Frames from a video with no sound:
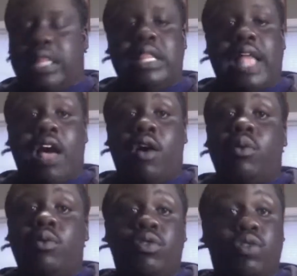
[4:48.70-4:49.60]

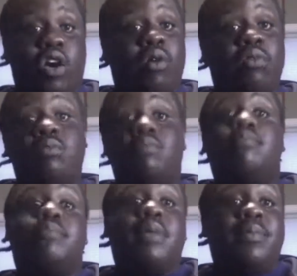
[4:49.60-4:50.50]
now,
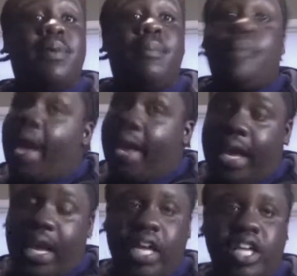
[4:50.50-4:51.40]
people my
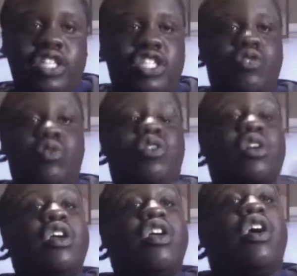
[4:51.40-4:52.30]
age
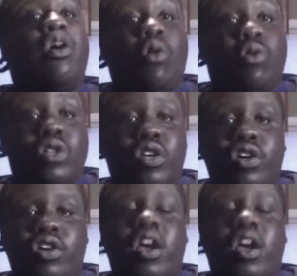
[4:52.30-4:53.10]
or older,